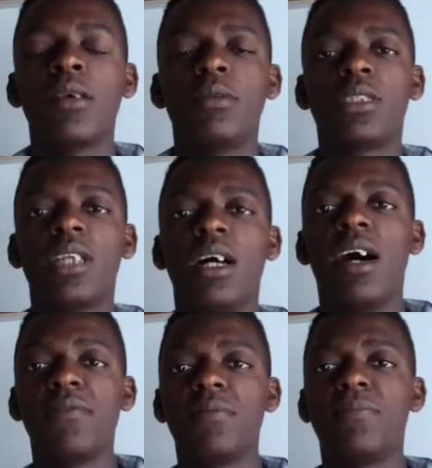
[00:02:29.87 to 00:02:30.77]
we shall
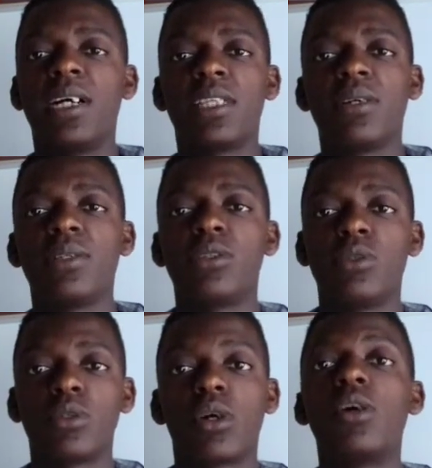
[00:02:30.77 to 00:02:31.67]
have a pathway which
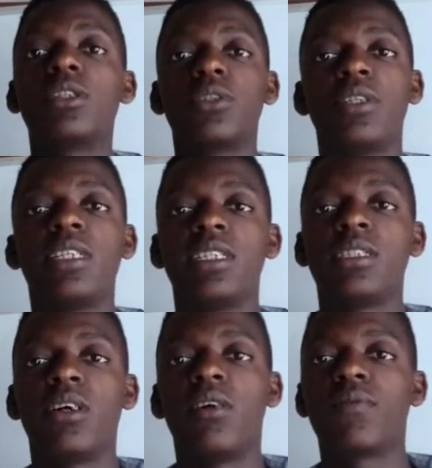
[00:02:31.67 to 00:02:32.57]
will cause
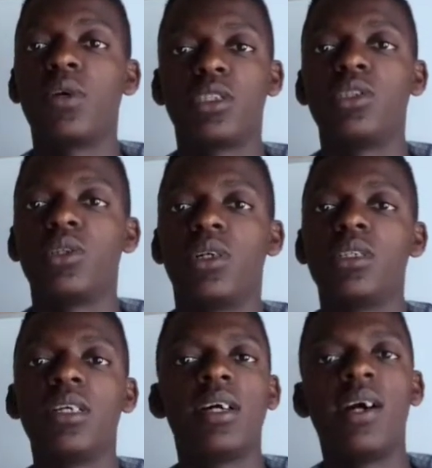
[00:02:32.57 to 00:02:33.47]
release of cortisol.
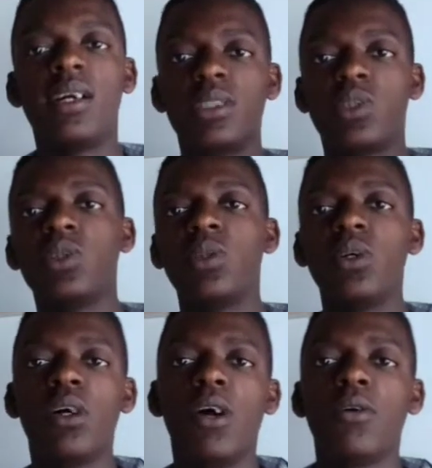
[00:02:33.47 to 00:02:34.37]
And
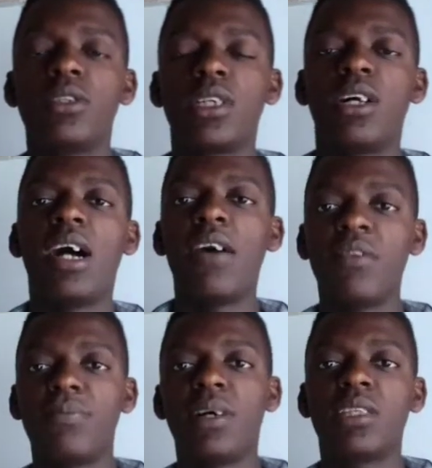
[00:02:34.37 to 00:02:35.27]
two, we shall have
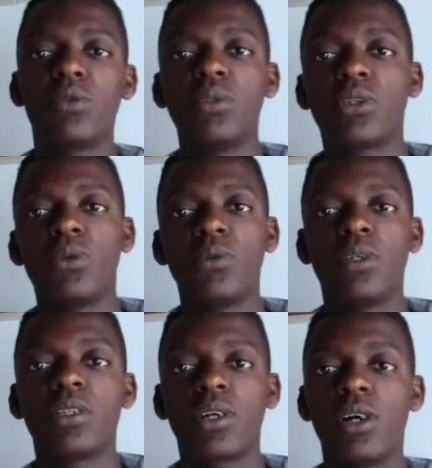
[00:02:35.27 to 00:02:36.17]
a pathway which
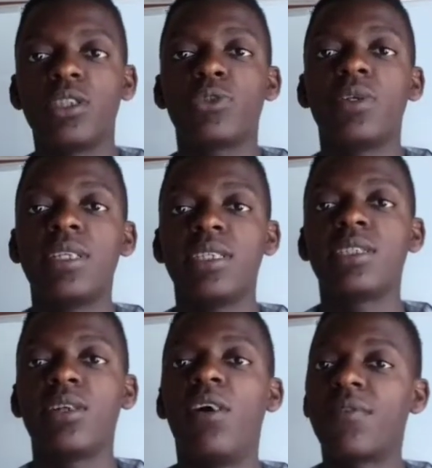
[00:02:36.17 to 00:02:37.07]
will cause
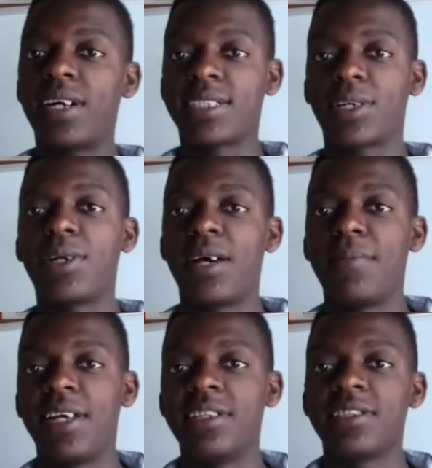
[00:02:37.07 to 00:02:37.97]
release of
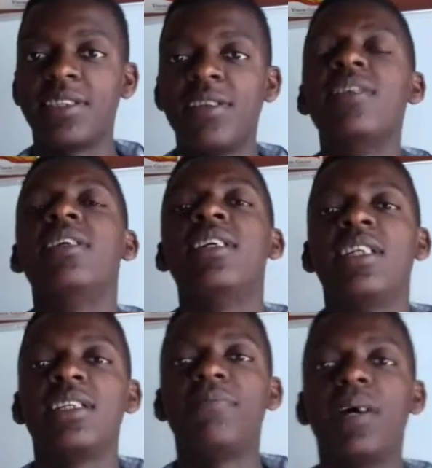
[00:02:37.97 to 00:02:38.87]
catecholamines.
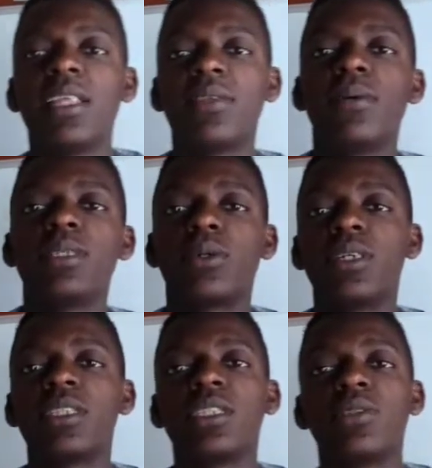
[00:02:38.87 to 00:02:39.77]
The pathway which
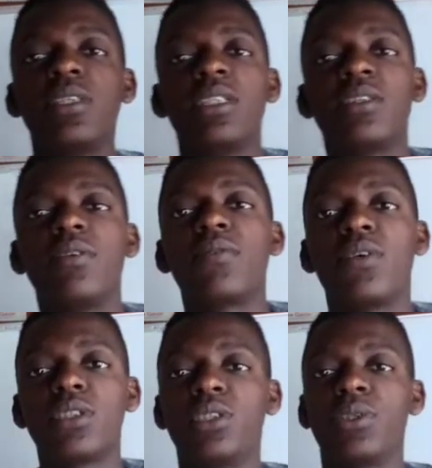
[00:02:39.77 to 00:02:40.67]
causes release of
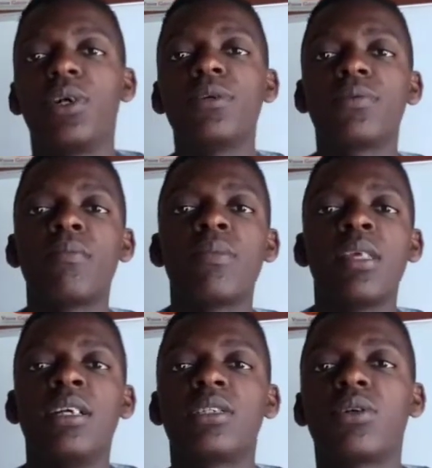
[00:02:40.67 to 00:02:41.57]
cortisol
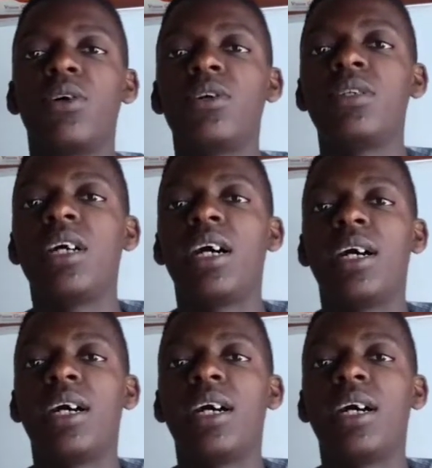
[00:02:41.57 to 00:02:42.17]
is called,